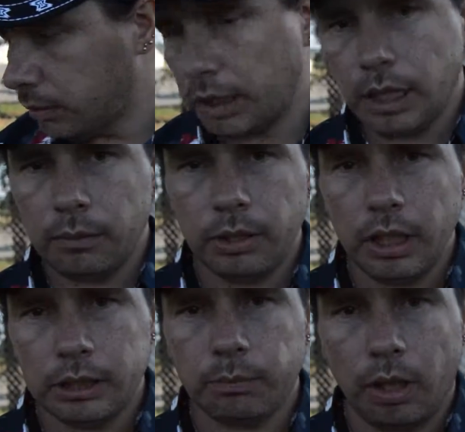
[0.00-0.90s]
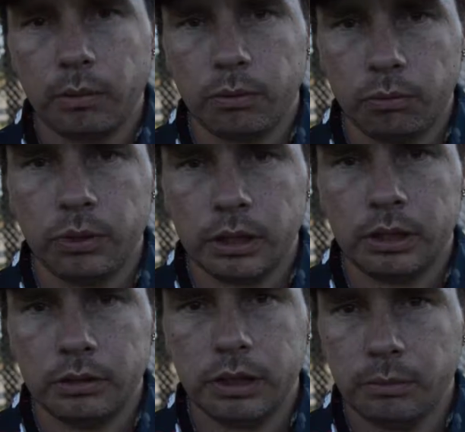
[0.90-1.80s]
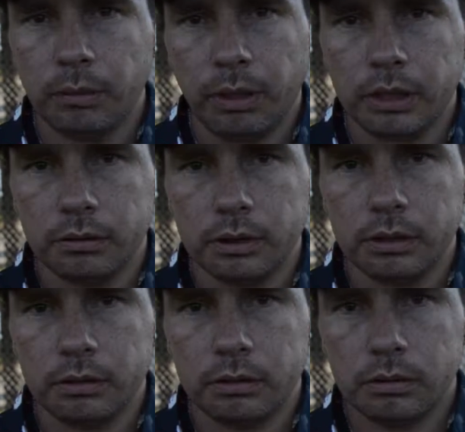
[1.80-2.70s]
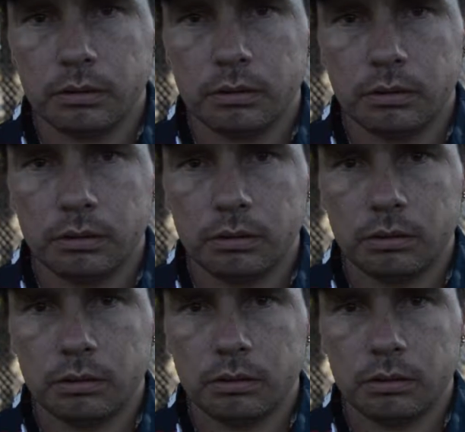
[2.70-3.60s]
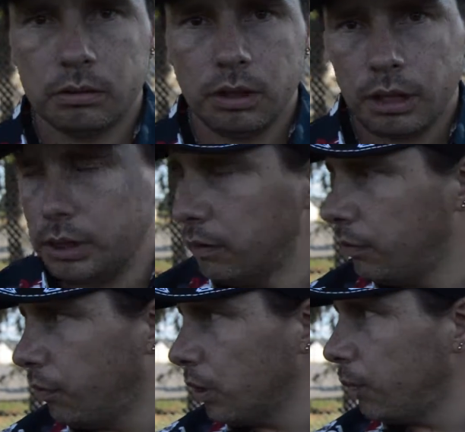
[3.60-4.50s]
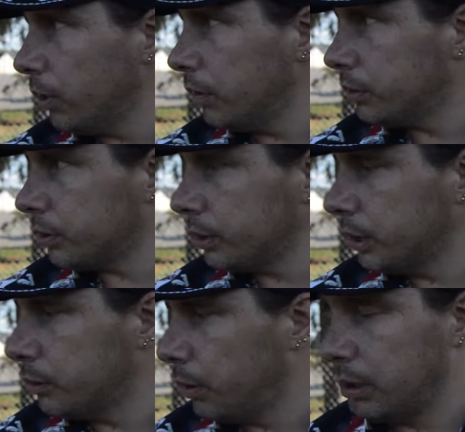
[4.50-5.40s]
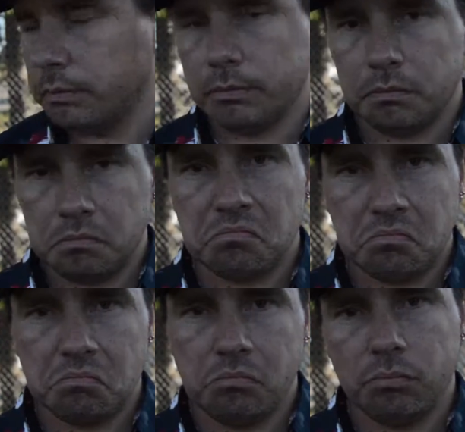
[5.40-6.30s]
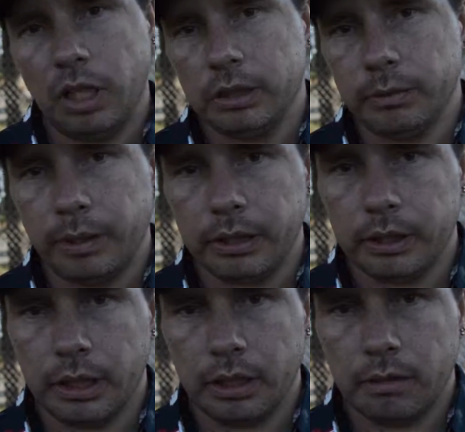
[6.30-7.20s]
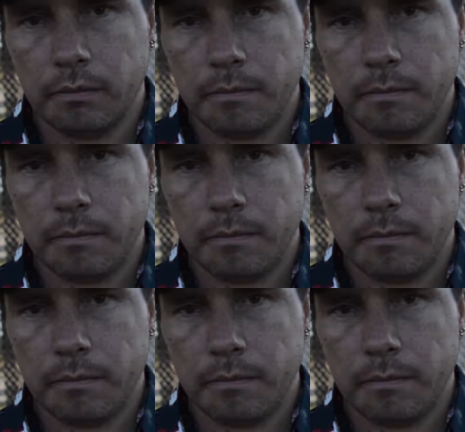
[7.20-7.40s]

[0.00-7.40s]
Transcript: that. You guys probably really do see my bike, don't you? I used to have a focal point of trees, but that's my bike right there.